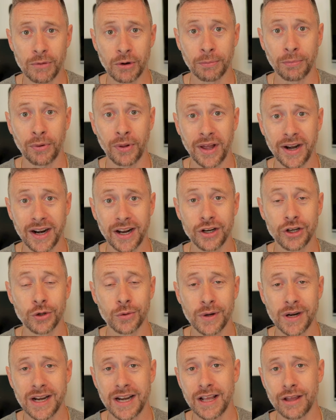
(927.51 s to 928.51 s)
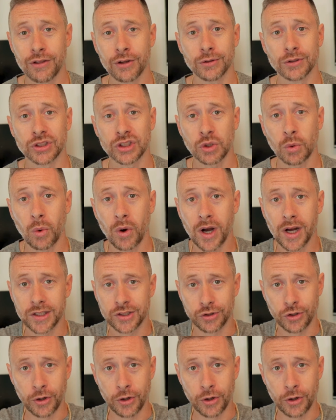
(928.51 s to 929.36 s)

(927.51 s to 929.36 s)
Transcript: you're planning on doing any of those squats,